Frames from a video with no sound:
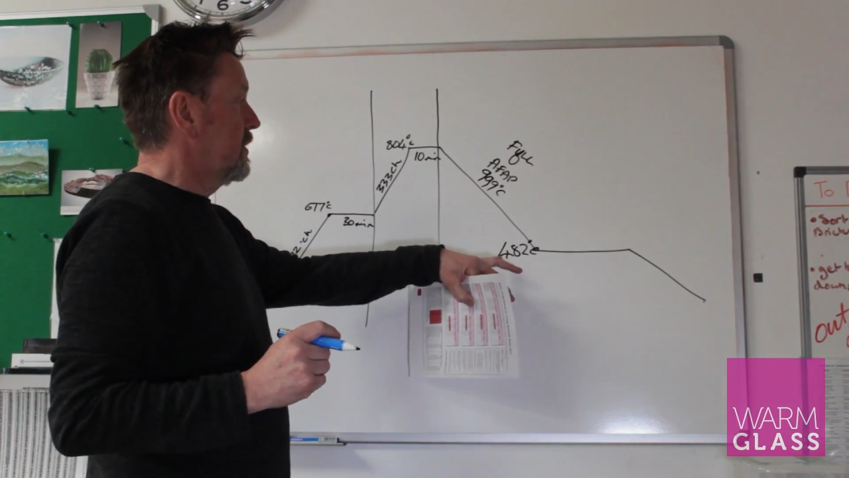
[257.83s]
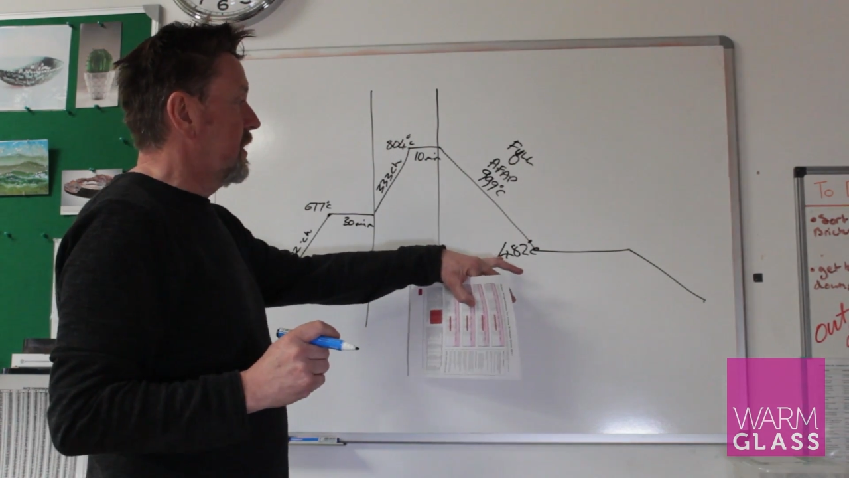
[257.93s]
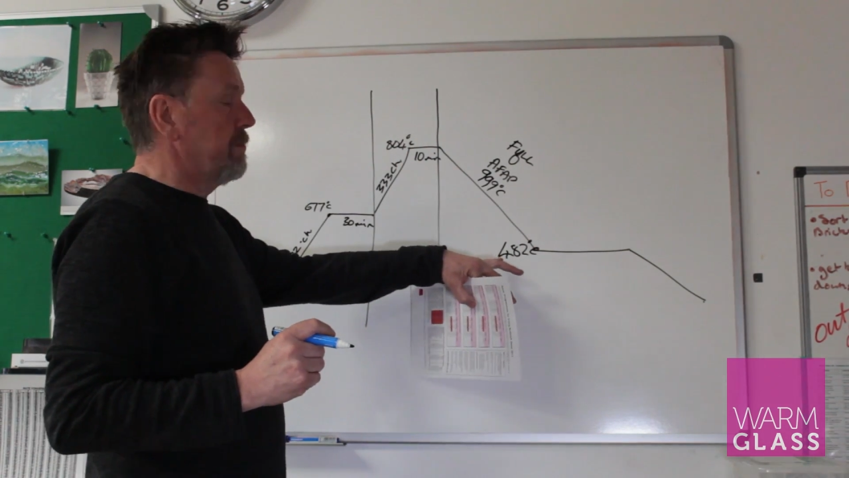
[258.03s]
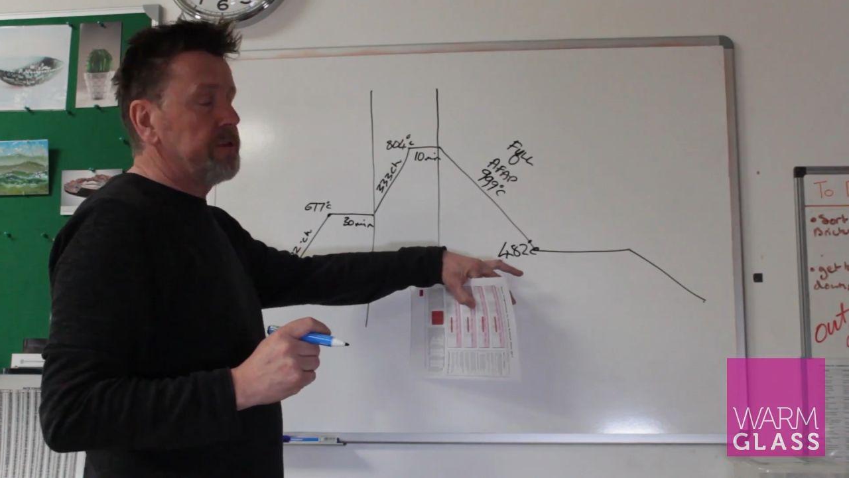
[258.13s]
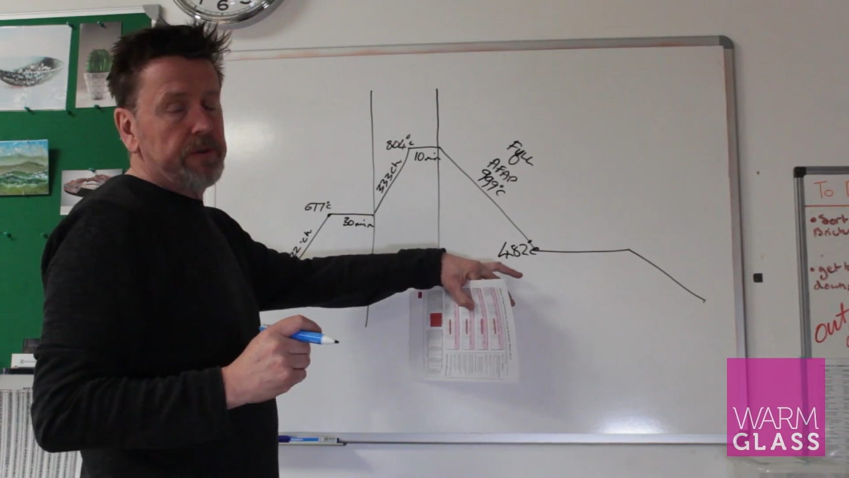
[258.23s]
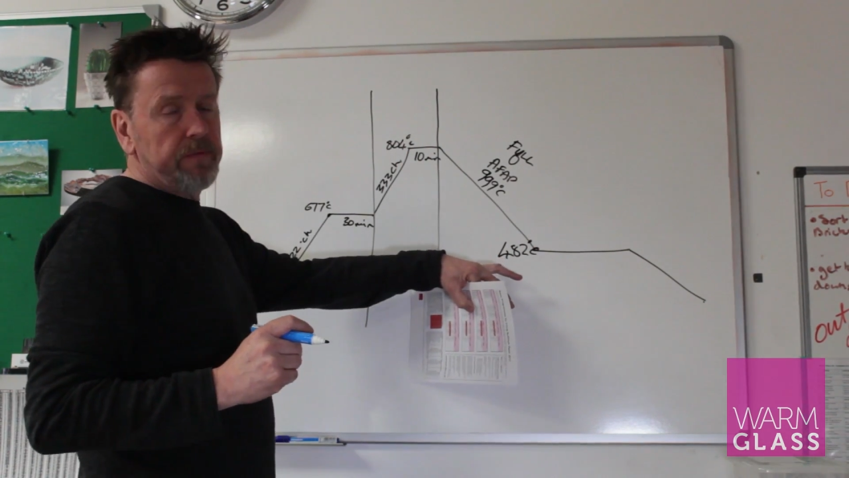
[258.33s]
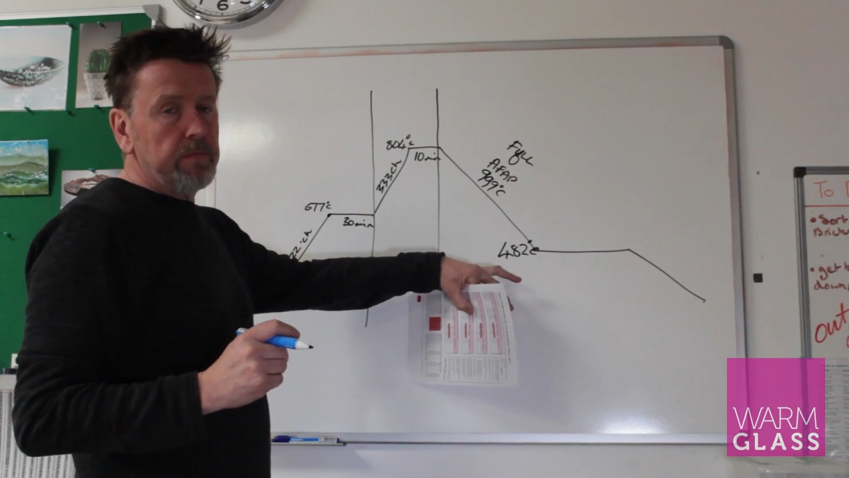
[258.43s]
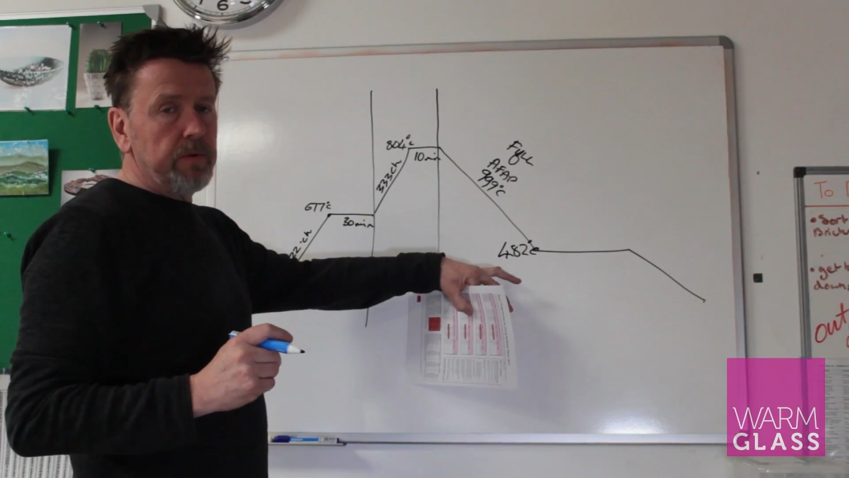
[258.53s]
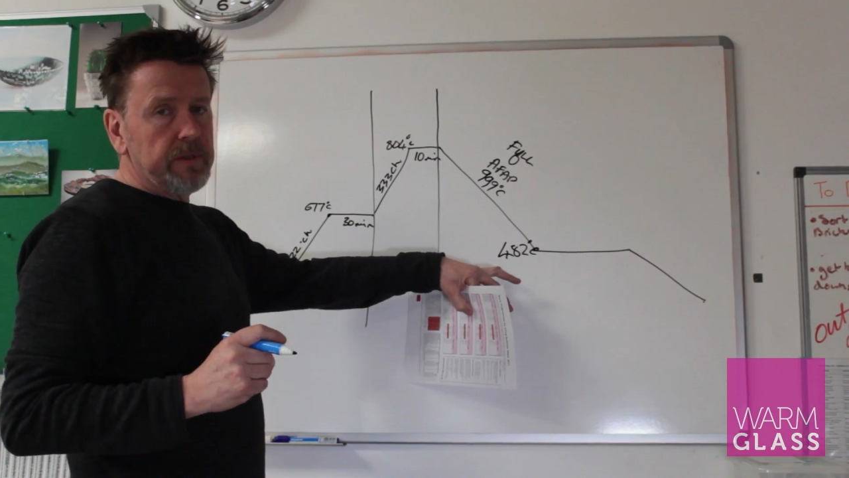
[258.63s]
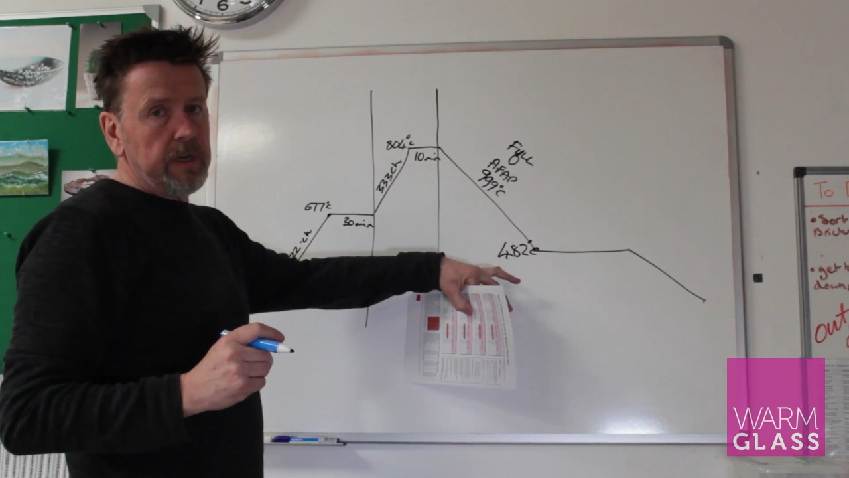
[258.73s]
temperature for
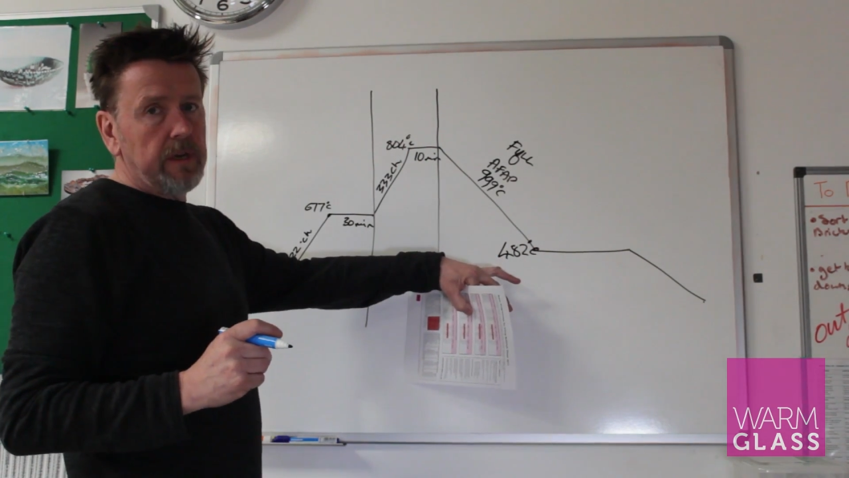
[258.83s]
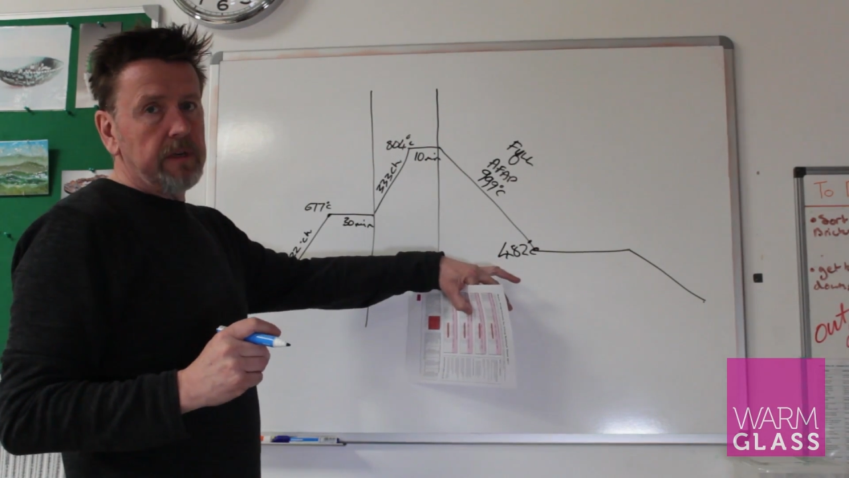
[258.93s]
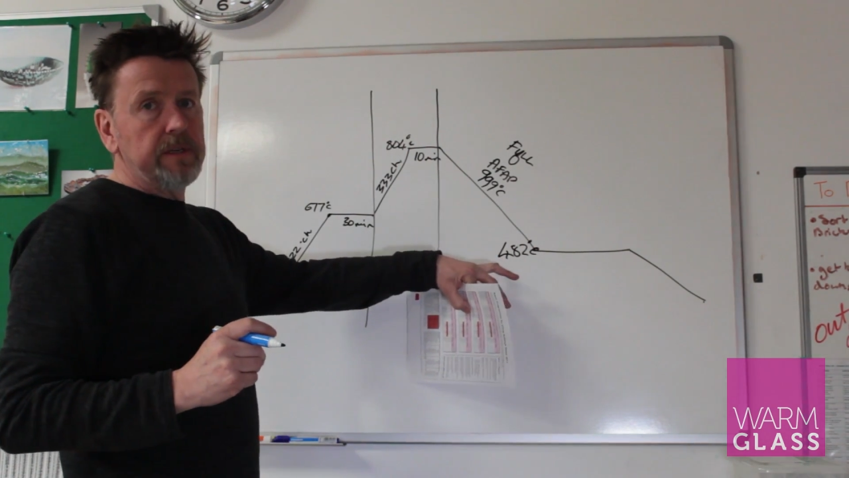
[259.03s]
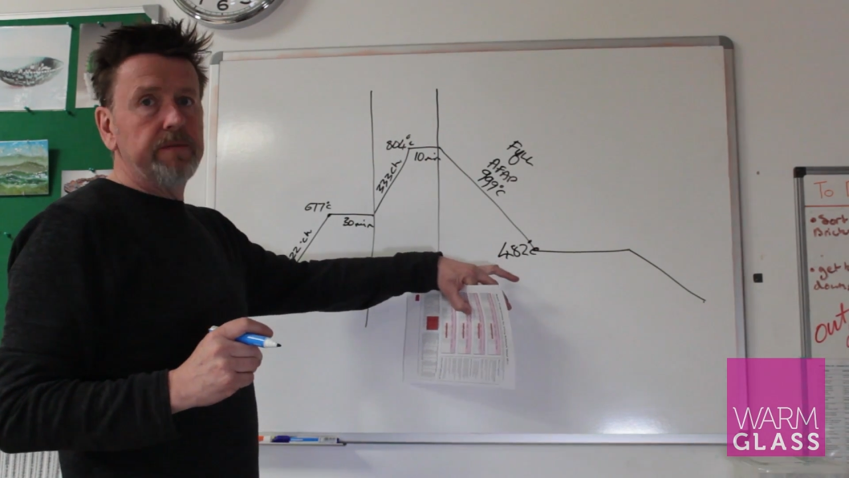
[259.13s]
Bullseye glass